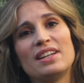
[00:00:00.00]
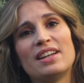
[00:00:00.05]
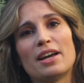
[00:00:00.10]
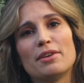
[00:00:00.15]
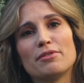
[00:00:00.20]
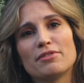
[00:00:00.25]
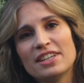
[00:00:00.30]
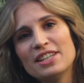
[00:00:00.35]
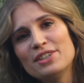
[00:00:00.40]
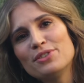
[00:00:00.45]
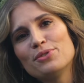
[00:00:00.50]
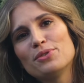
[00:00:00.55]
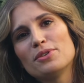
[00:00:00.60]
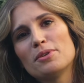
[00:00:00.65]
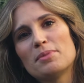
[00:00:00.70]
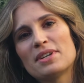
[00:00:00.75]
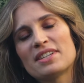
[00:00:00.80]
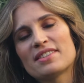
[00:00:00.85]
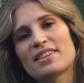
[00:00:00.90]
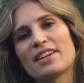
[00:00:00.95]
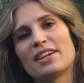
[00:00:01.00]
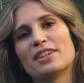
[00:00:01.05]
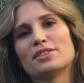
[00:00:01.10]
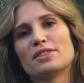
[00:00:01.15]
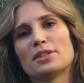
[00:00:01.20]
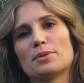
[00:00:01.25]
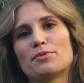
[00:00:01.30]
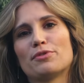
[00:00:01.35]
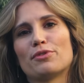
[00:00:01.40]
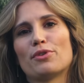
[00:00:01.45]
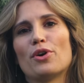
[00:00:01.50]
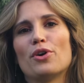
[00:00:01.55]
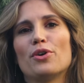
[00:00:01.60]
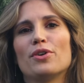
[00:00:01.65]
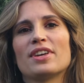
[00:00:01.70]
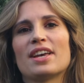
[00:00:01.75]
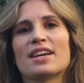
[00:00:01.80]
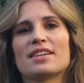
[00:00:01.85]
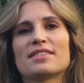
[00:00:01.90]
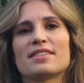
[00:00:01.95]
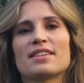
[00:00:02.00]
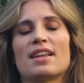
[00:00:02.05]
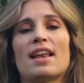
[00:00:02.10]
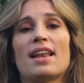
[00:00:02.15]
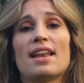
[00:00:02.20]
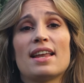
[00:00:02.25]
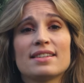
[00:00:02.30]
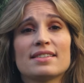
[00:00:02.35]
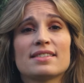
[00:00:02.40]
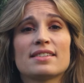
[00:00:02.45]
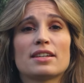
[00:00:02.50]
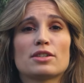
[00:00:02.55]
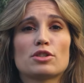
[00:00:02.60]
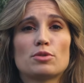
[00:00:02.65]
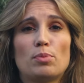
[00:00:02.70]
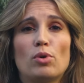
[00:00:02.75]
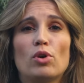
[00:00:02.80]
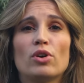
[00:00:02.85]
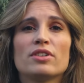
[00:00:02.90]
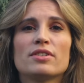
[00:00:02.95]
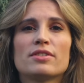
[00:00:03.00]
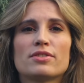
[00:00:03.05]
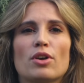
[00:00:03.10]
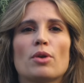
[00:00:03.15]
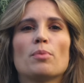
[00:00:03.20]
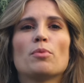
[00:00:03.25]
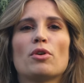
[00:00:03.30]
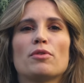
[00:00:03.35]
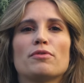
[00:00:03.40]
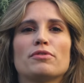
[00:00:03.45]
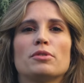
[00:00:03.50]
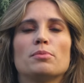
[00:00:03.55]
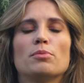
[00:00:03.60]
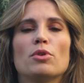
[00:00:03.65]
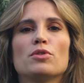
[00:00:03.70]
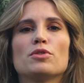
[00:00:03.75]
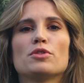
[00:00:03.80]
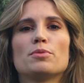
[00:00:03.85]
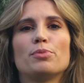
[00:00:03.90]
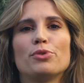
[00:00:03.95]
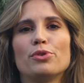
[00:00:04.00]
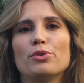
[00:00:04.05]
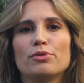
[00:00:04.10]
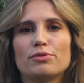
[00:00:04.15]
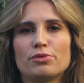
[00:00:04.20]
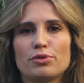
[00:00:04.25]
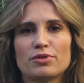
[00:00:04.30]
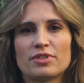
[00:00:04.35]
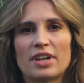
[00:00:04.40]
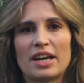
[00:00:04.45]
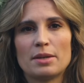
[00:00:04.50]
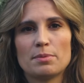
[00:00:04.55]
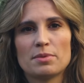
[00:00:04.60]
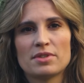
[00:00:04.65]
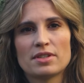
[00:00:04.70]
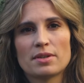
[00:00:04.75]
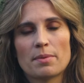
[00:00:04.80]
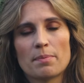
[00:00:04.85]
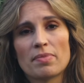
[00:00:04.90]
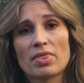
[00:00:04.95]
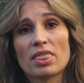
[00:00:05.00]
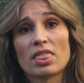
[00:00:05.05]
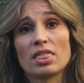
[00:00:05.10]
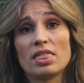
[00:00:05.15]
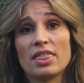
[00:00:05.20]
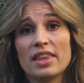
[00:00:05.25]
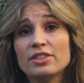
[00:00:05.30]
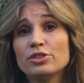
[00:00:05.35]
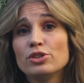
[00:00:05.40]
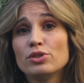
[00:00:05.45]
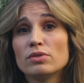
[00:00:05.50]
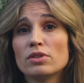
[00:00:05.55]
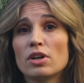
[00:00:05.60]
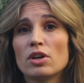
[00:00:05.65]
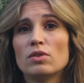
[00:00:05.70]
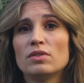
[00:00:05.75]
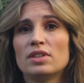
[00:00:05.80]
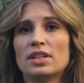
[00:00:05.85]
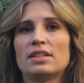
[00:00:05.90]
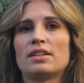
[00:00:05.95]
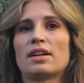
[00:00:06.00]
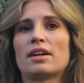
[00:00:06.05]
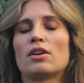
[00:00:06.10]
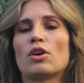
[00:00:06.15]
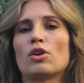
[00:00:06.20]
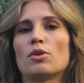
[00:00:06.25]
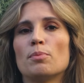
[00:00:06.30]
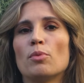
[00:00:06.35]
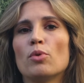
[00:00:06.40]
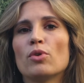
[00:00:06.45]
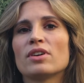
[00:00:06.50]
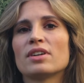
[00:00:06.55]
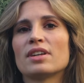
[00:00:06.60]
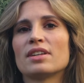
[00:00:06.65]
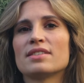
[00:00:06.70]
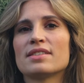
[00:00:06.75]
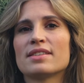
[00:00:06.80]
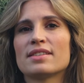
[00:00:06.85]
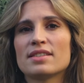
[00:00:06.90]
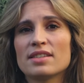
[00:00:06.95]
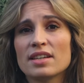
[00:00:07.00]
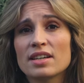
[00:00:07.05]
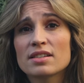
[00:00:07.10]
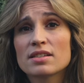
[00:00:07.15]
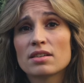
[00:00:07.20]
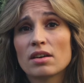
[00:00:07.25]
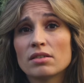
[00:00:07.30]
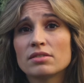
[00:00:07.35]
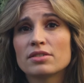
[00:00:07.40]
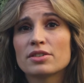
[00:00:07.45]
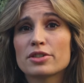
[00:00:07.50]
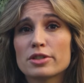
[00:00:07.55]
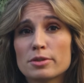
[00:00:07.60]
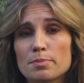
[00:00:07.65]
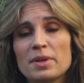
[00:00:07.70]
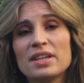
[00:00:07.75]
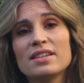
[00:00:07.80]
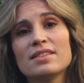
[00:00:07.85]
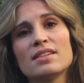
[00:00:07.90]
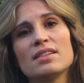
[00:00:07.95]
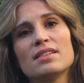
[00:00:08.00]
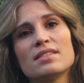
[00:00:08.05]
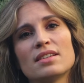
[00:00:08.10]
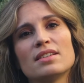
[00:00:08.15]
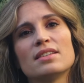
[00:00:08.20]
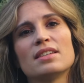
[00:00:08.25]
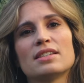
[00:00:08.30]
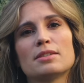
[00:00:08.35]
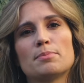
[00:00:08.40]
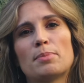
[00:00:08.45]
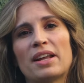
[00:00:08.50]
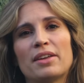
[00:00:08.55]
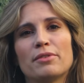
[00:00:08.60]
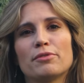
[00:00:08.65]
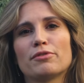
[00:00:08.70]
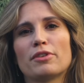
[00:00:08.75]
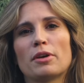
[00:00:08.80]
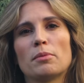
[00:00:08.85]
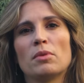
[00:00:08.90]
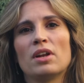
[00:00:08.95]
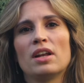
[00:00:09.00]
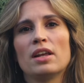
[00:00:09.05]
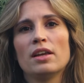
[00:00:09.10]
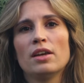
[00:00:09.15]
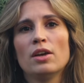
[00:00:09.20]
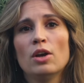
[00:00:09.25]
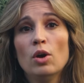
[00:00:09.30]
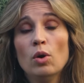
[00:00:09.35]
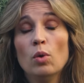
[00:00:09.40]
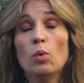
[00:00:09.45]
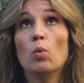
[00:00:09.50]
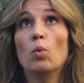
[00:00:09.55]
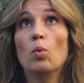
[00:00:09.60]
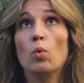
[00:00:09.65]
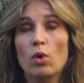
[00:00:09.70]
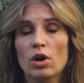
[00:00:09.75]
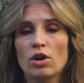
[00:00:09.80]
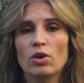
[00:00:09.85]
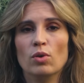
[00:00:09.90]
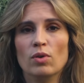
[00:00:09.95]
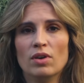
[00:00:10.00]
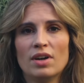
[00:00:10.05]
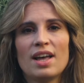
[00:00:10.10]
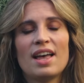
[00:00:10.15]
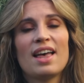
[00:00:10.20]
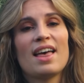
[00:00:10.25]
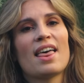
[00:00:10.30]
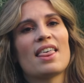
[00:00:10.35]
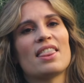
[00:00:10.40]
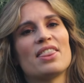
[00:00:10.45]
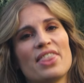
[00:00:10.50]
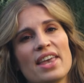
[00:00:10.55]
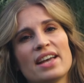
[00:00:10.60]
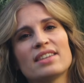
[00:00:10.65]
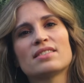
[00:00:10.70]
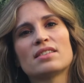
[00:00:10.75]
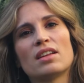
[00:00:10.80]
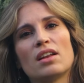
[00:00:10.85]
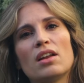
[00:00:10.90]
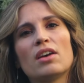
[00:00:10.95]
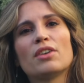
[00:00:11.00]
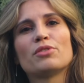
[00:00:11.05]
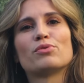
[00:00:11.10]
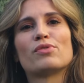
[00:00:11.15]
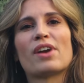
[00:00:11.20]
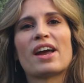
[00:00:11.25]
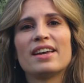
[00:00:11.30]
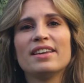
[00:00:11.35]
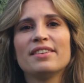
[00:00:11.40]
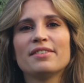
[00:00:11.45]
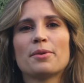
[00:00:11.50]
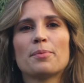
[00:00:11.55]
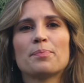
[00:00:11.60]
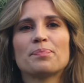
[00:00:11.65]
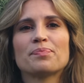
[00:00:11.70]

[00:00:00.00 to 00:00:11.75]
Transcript: dive into the best care tips for Hoyas, let's explore some of the most beautiful types. Did you know that there are more than 600 species in this plant family? Whoa, that's a lot, right?